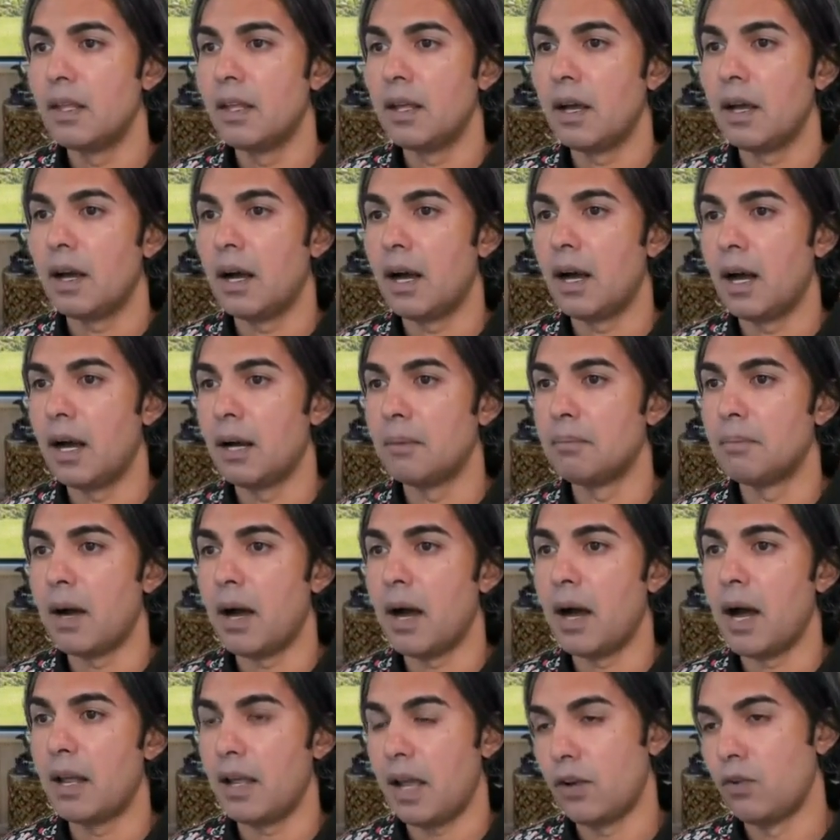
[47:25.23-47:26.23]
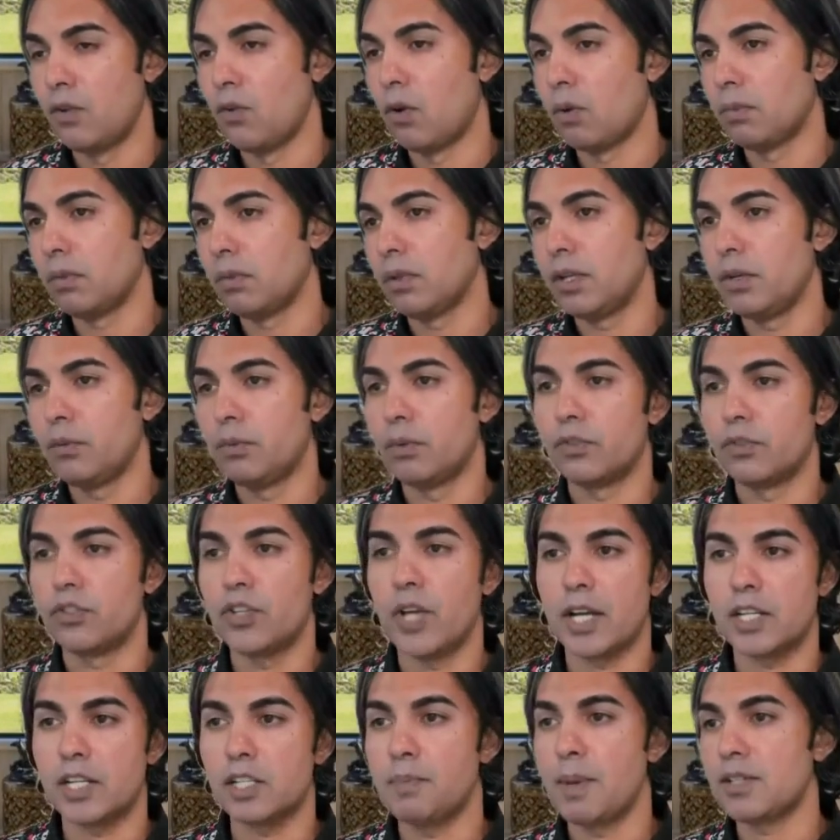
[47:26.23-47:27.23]
I normally will
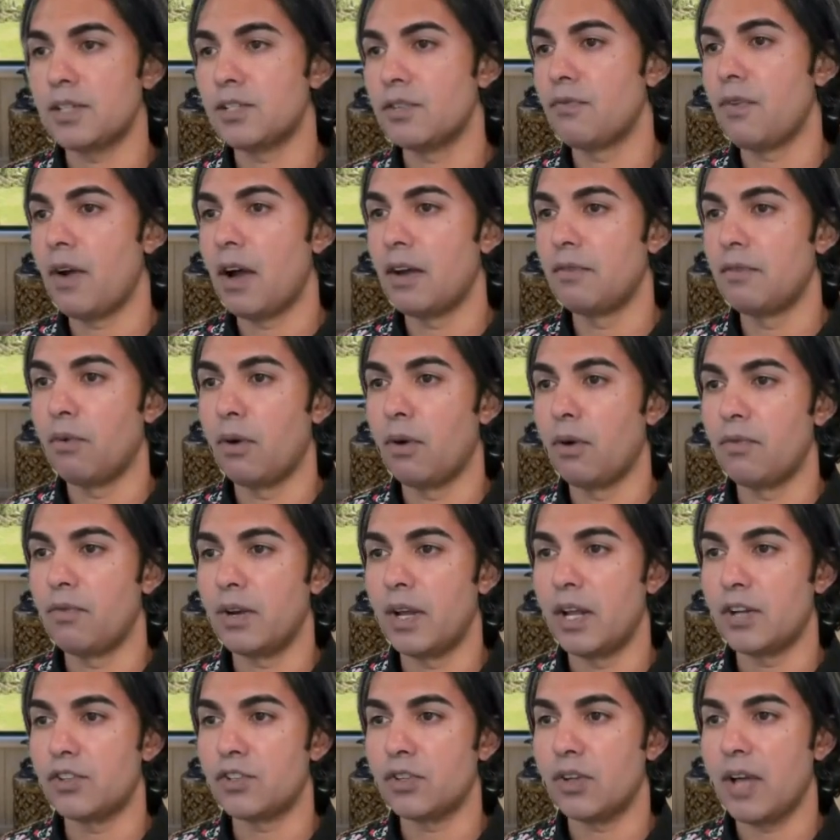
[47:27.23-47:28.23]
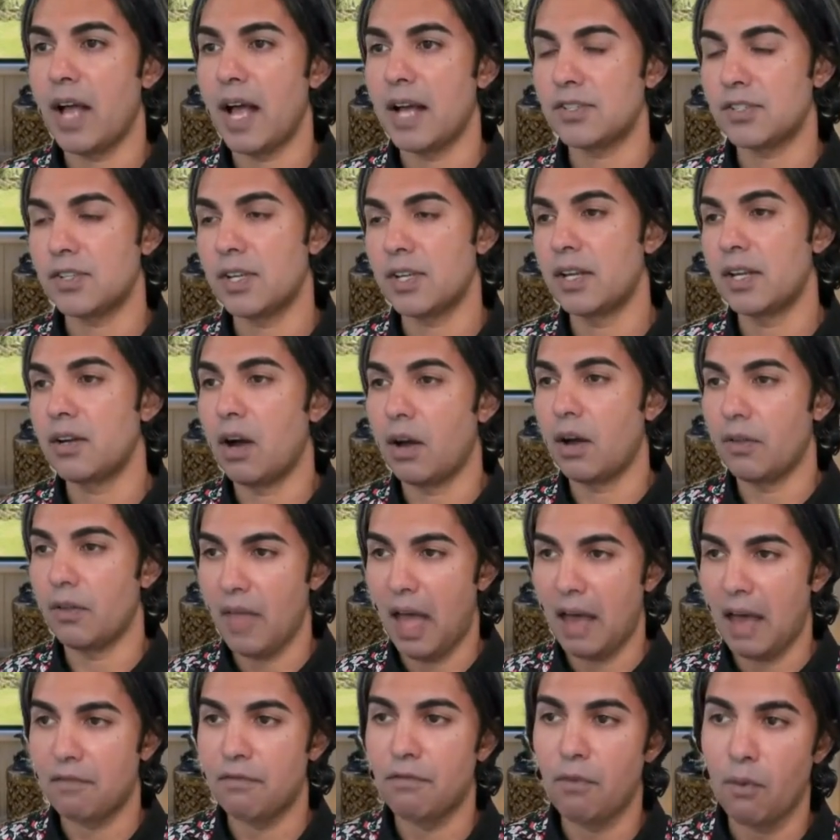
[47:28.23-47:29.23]
check specified foreign financial asset on
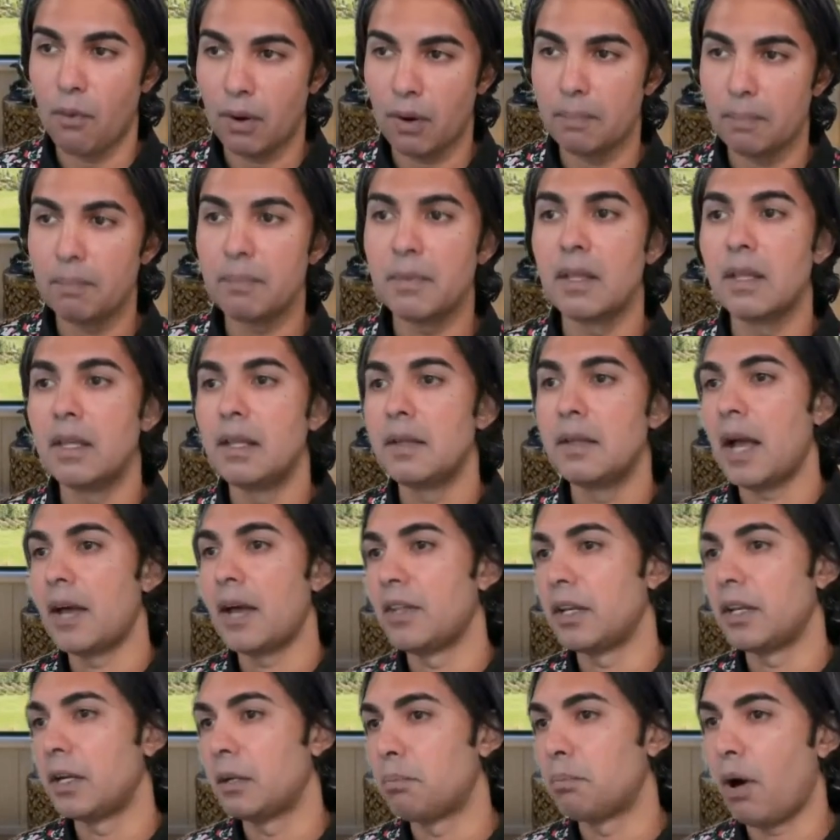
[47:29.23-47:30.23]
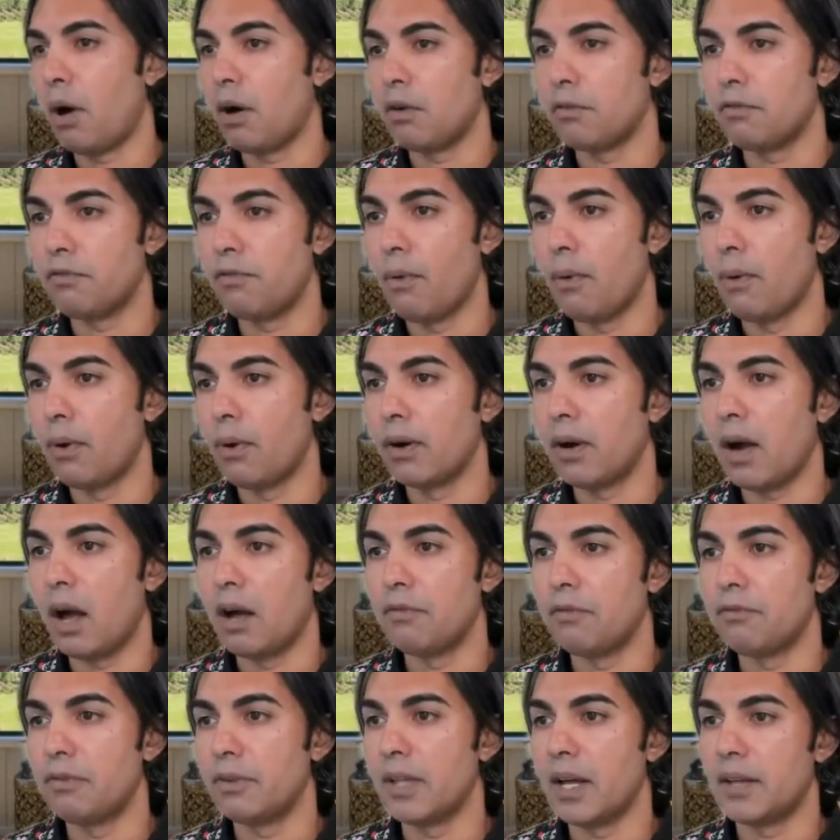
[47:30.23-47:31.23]
that form. And then in part 4,
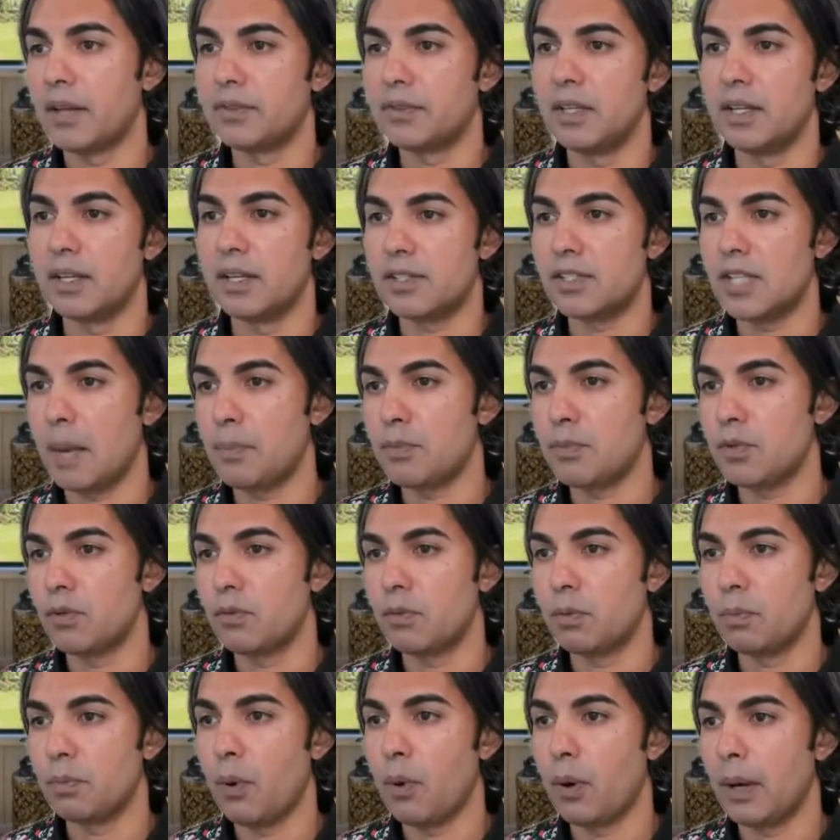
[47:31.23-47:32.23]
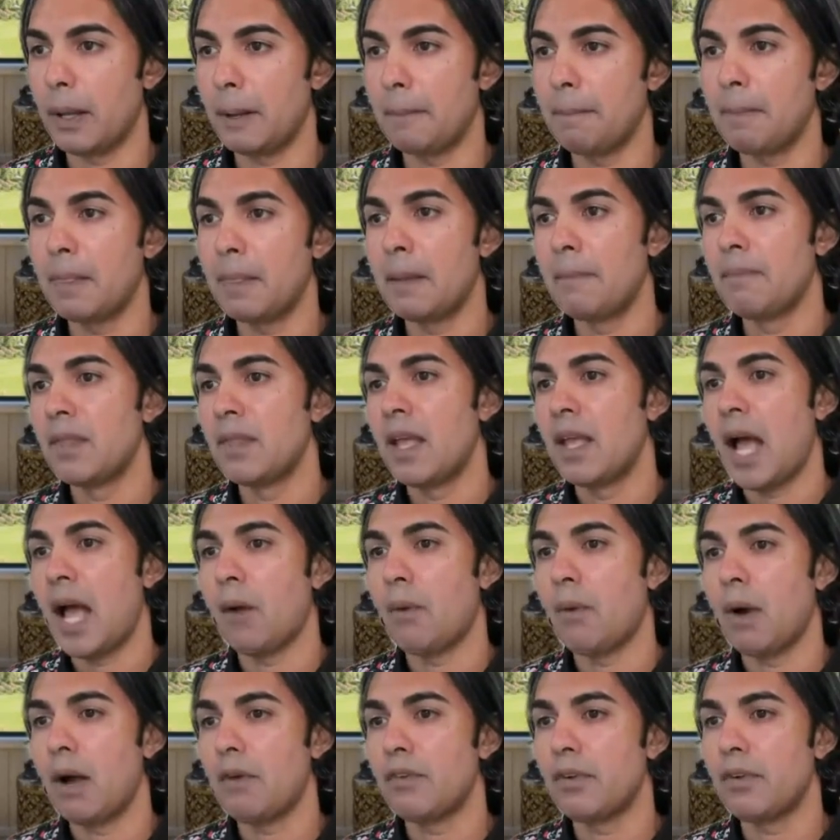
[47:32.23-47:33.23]
I'll fill out the exception reporting.
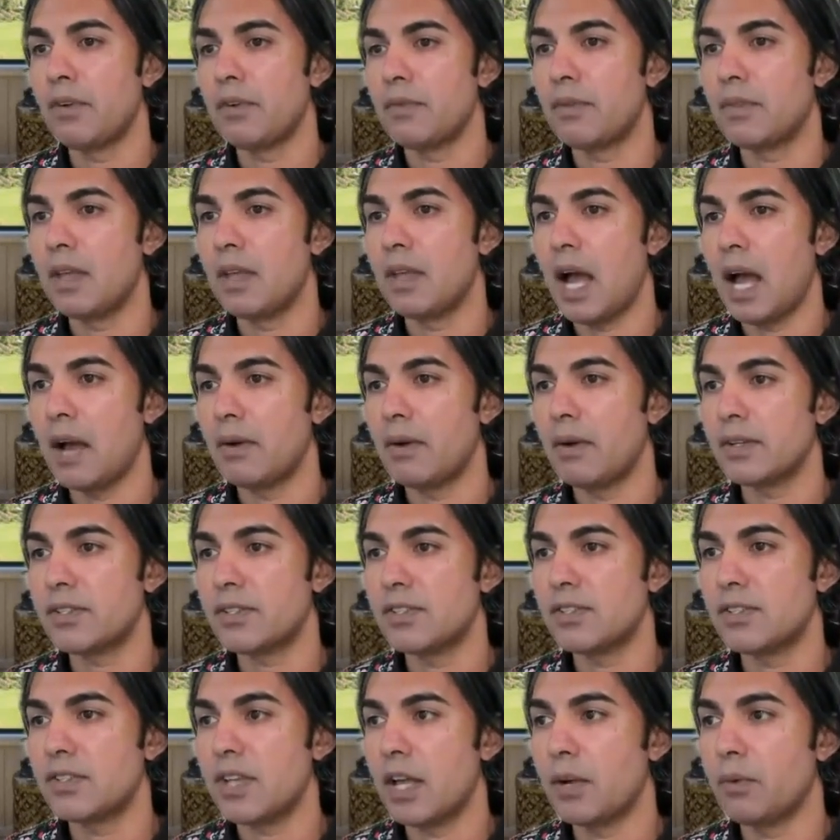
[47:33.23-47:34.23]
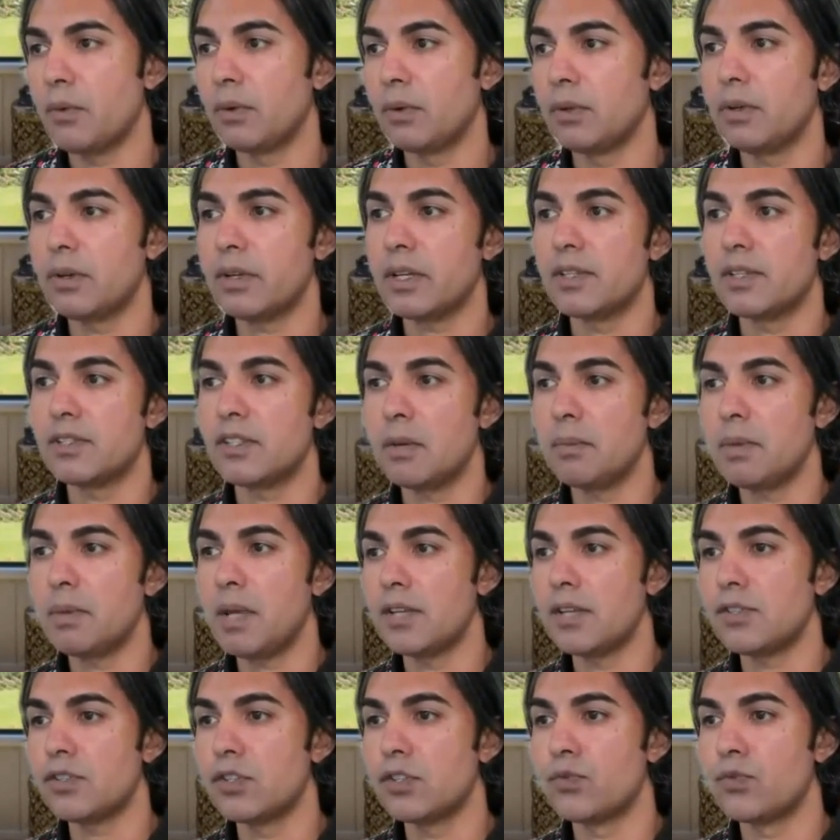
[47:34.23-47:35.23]
However, the IRS is saying, well, look, in some
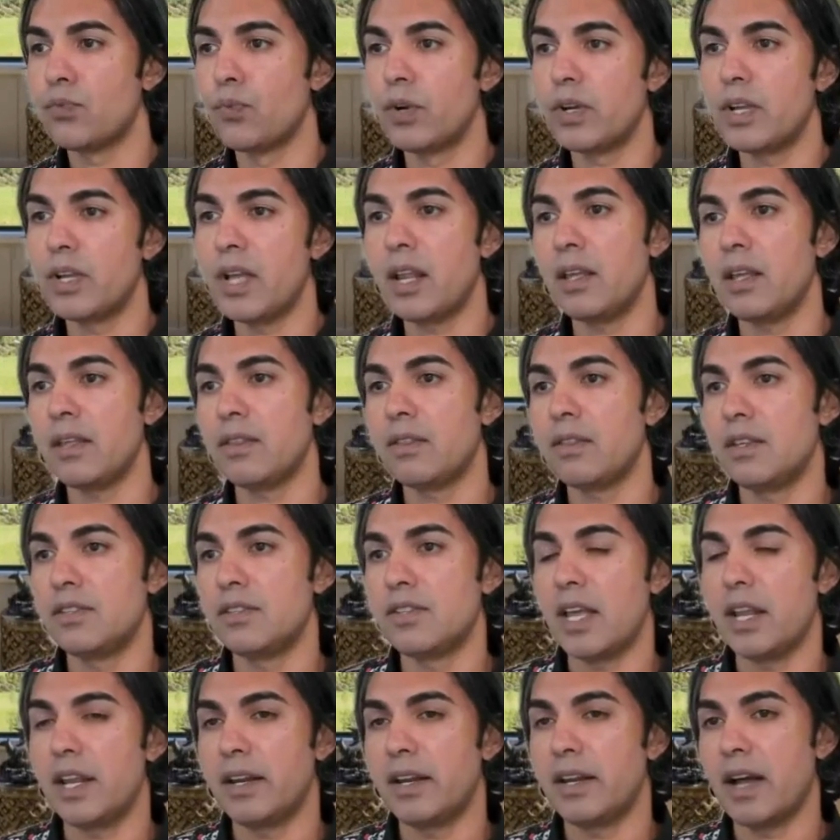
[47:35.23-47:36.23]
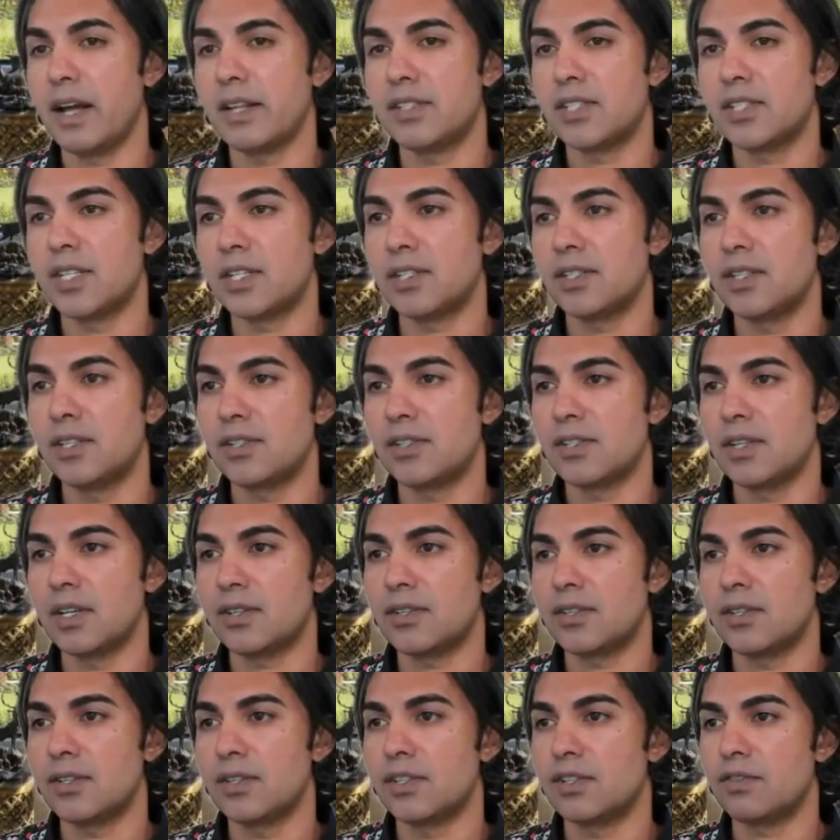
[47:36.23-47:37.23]
cases, we're getting these
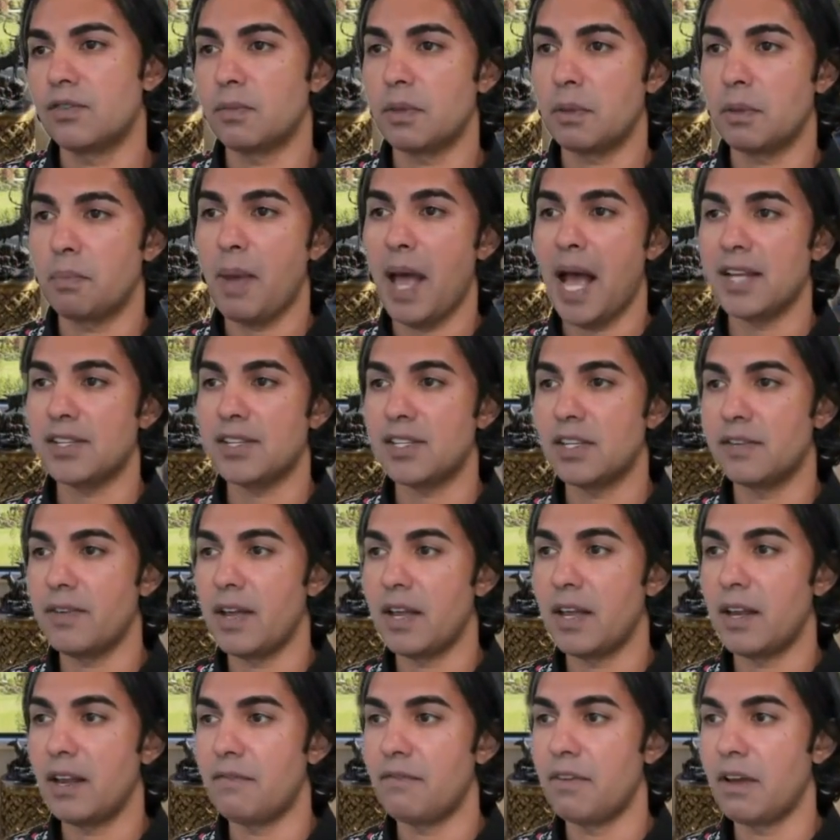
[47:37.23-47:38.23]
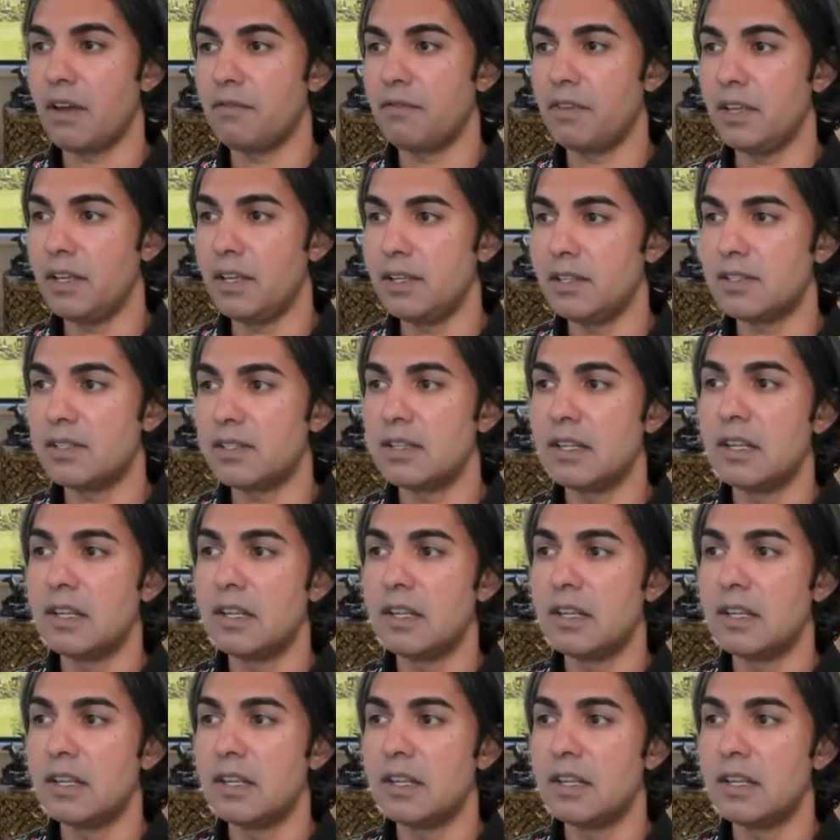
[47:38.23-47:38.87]
8966s from the passive NFFEs,